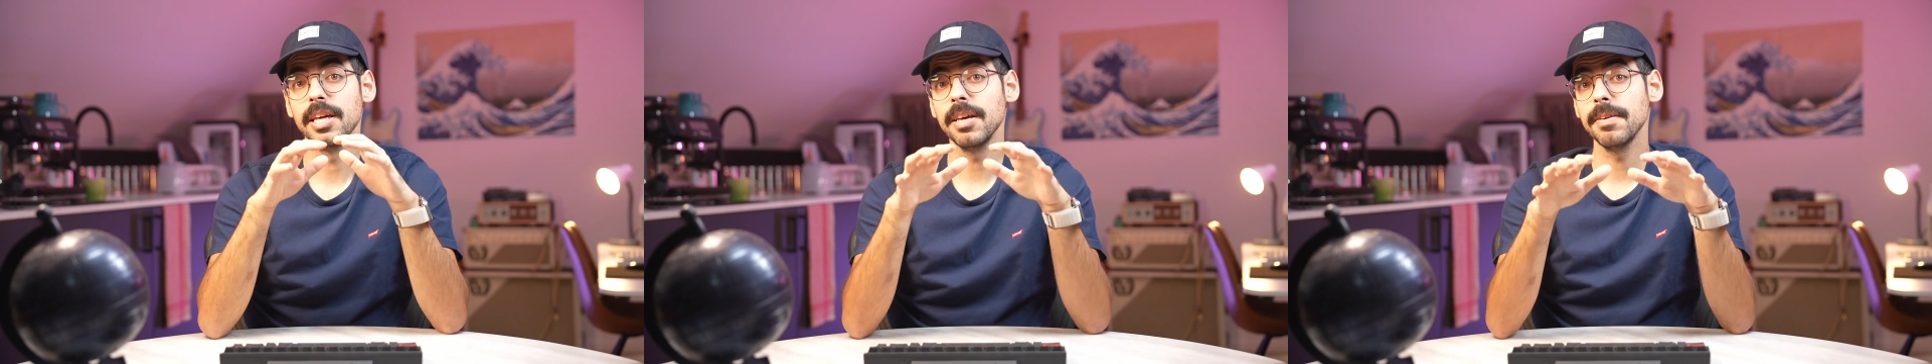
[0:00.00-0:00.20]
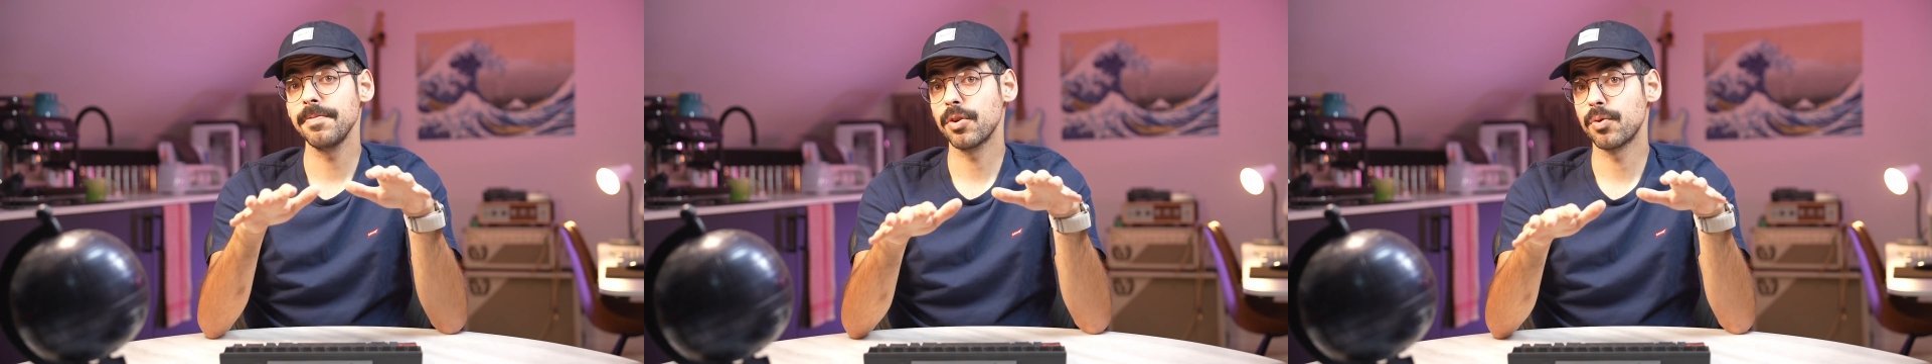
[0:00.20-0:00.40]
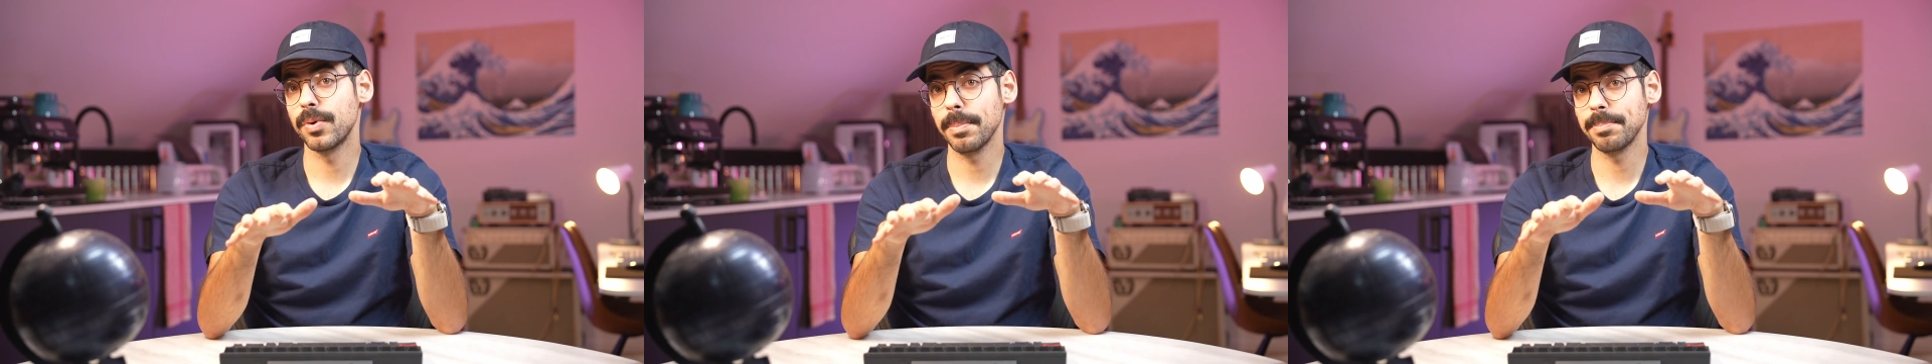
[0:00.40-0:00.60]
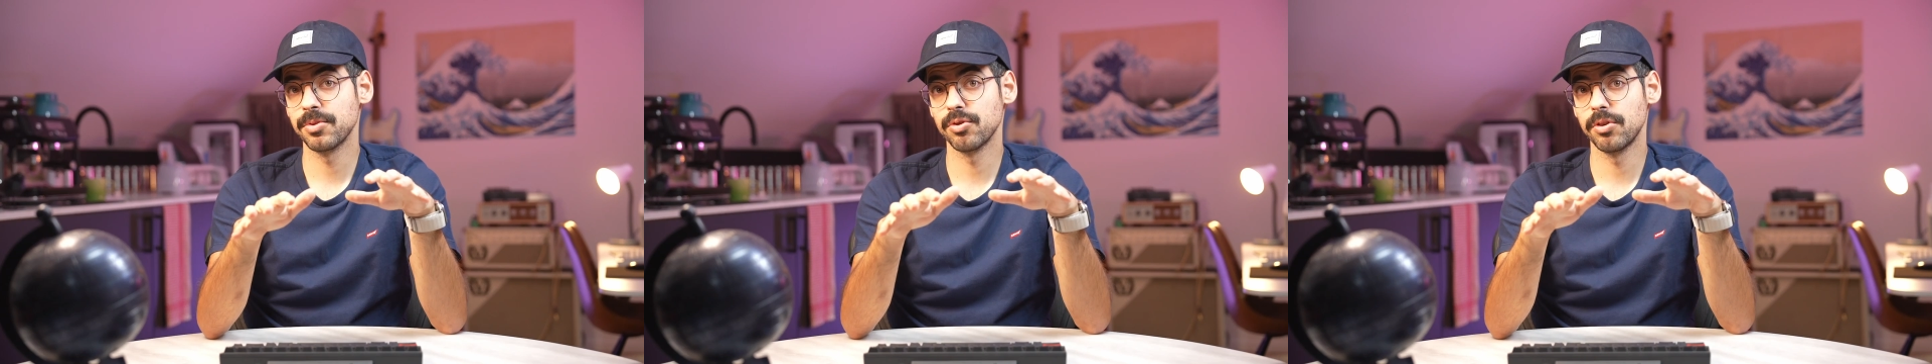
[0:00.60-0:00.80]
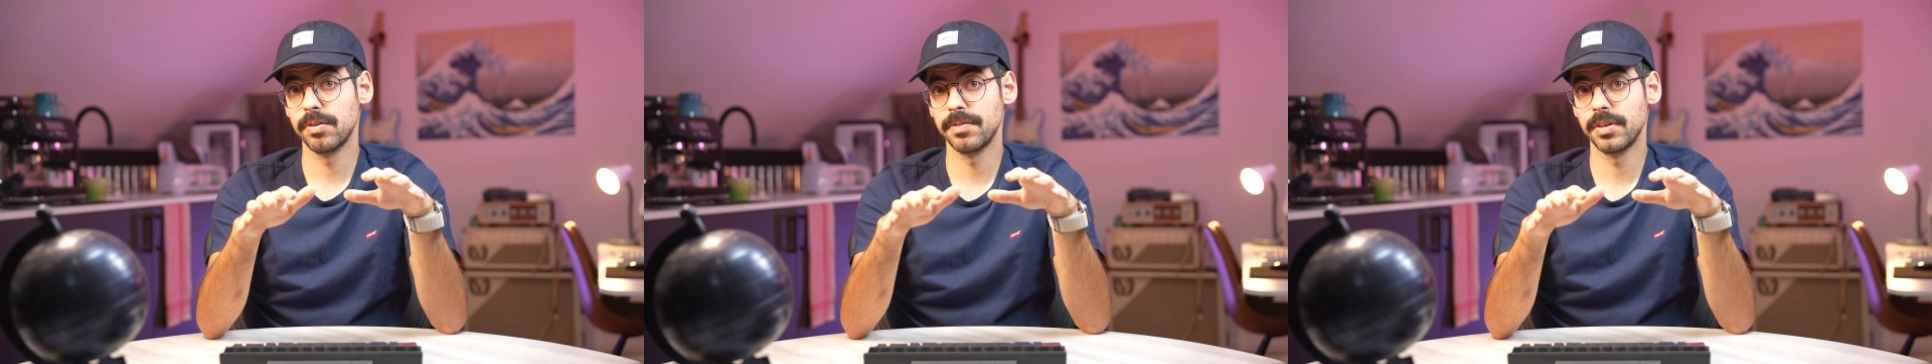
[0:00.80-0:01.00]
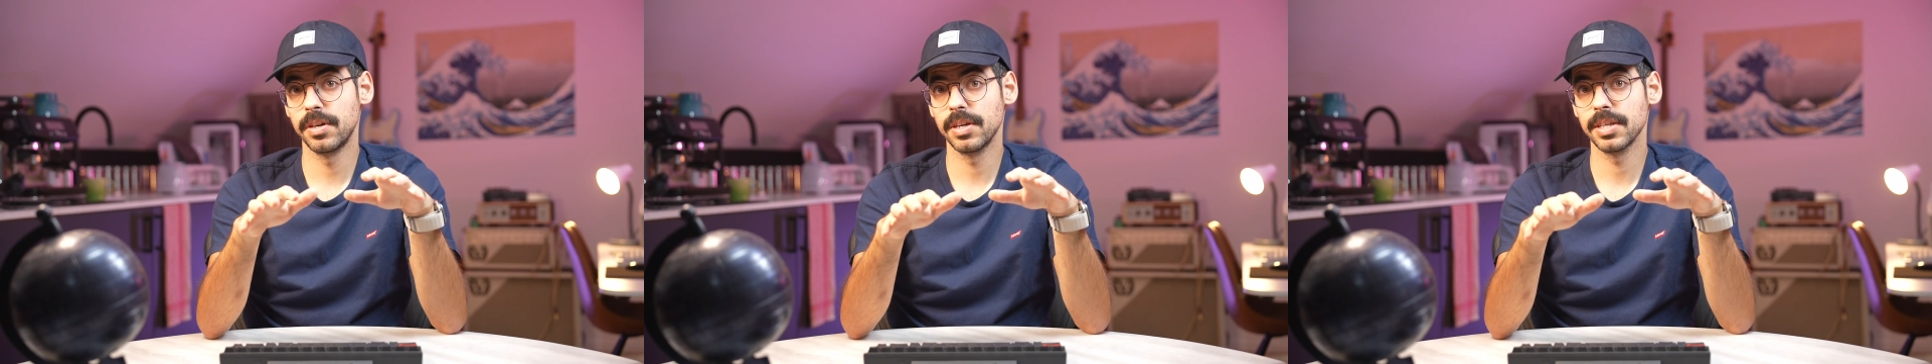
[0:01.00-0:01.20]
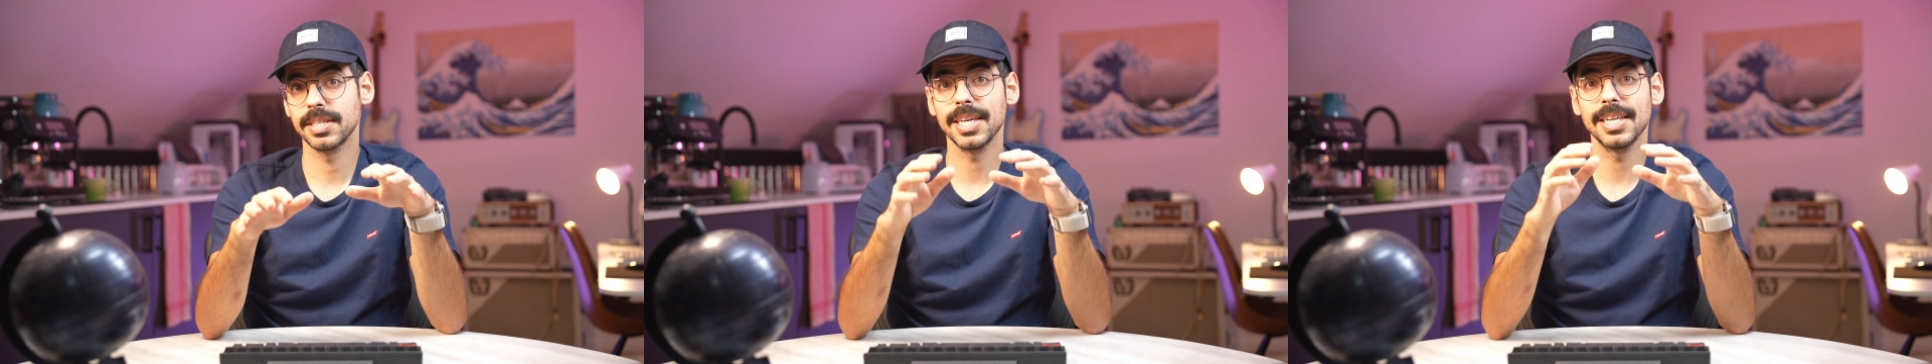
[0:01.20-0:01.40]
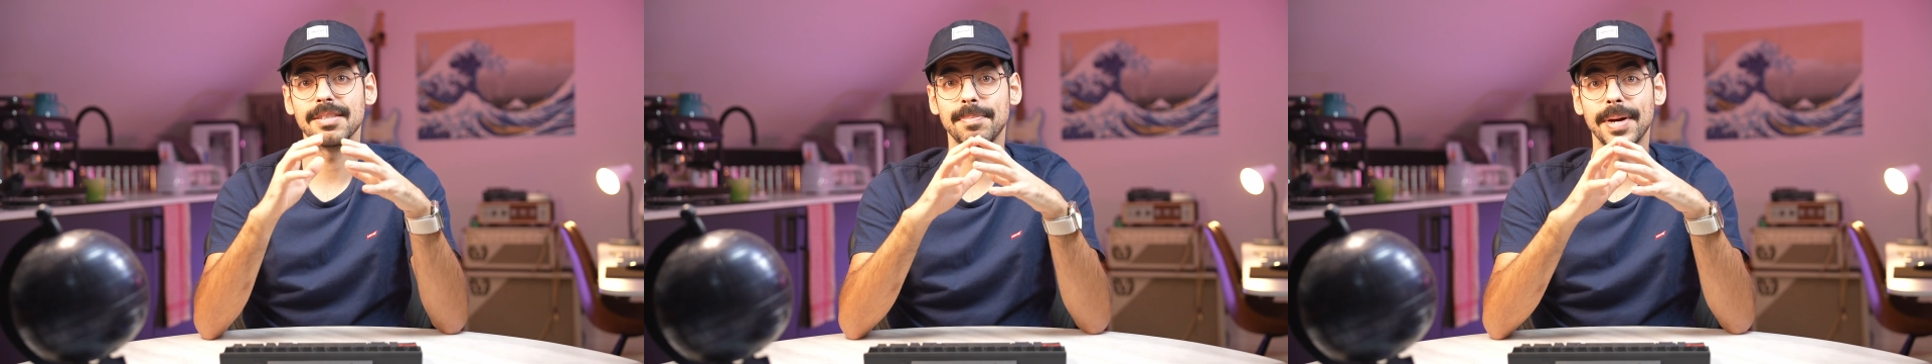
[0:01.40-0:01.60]
If your web server
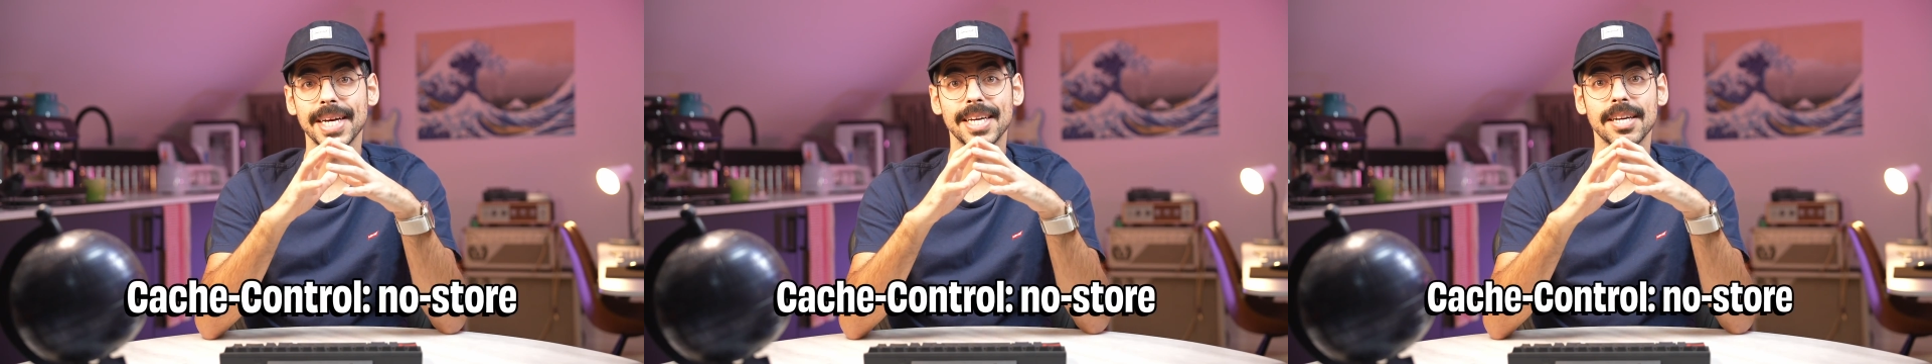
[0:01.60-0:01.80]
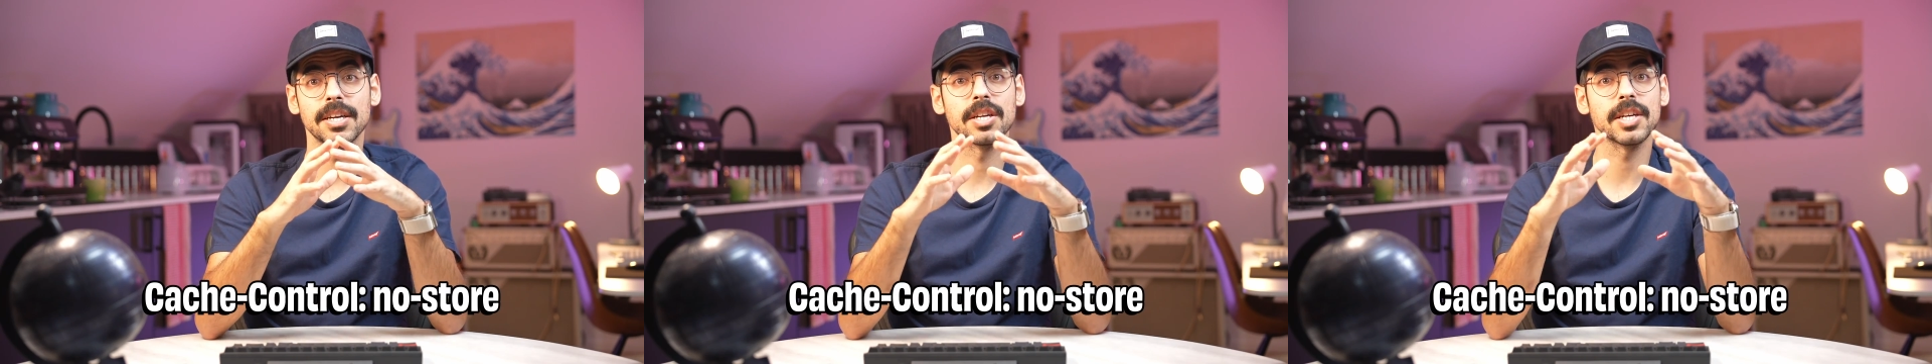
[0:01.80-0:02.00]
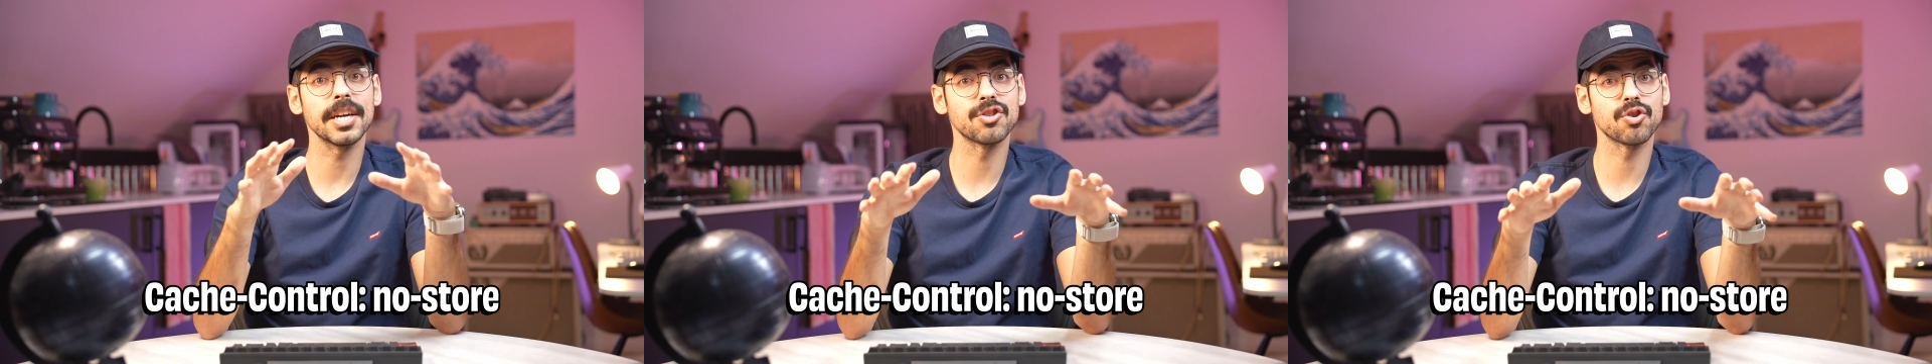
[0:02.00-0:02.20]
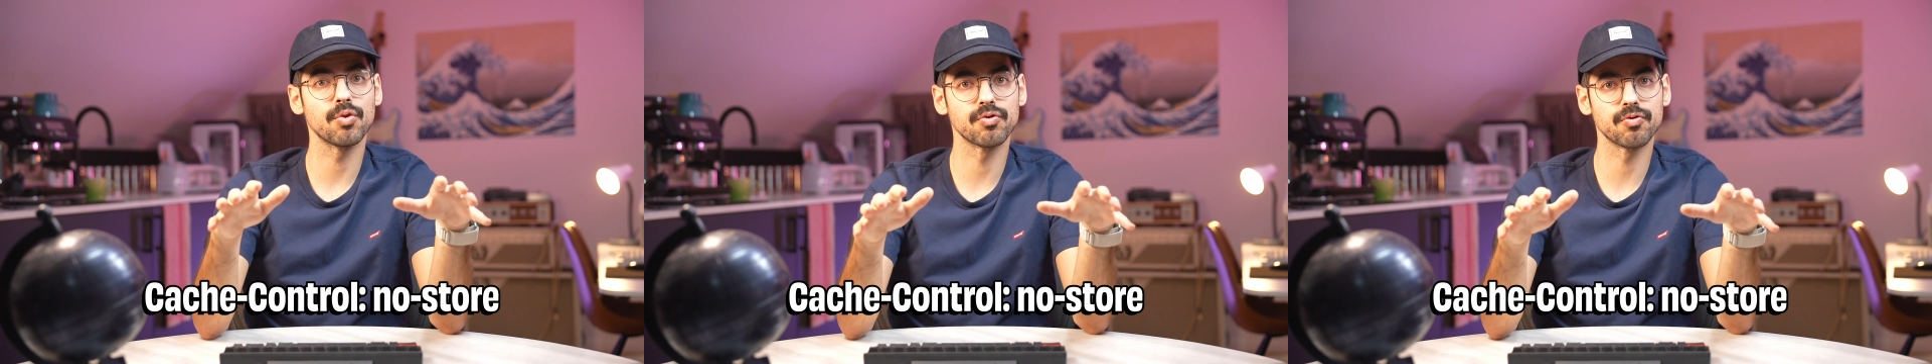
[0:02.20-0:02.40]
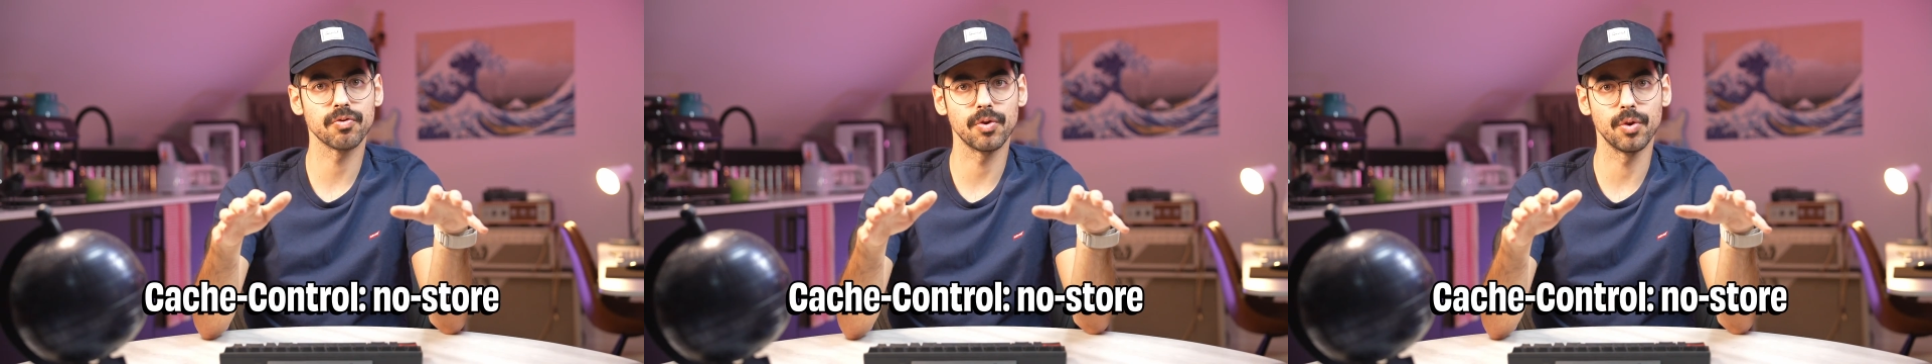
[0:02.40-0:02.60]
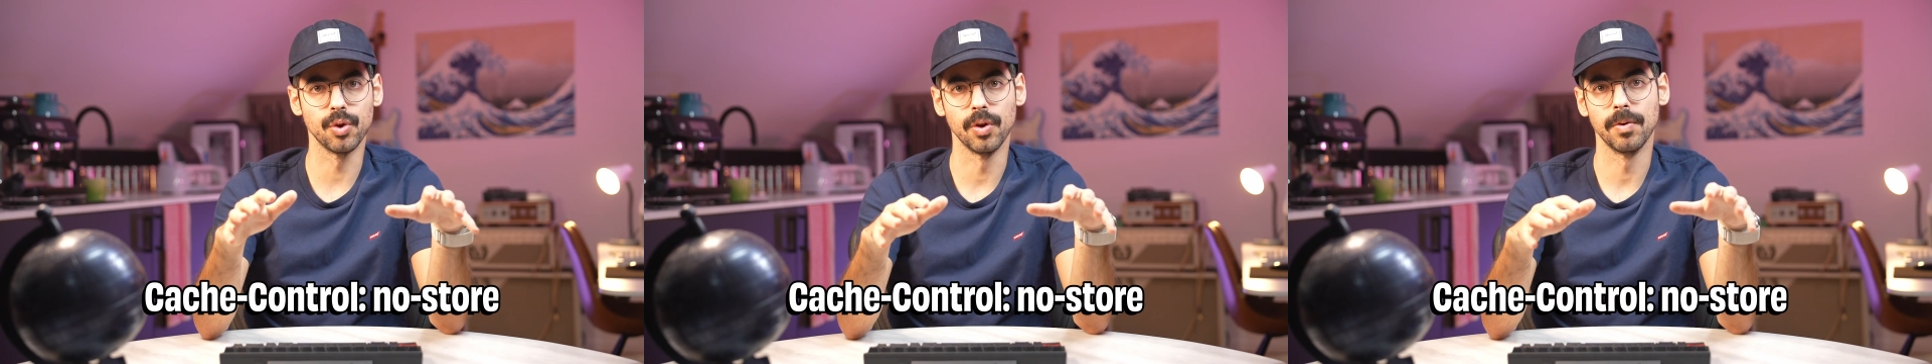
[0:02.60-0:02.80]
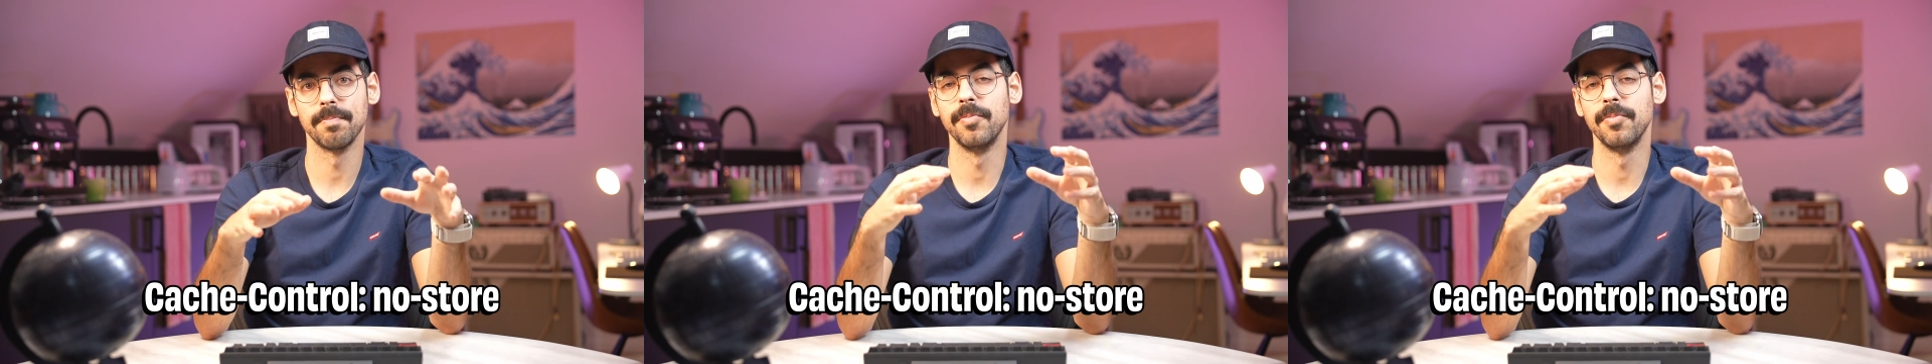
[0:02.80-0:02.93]
sends back a cache control,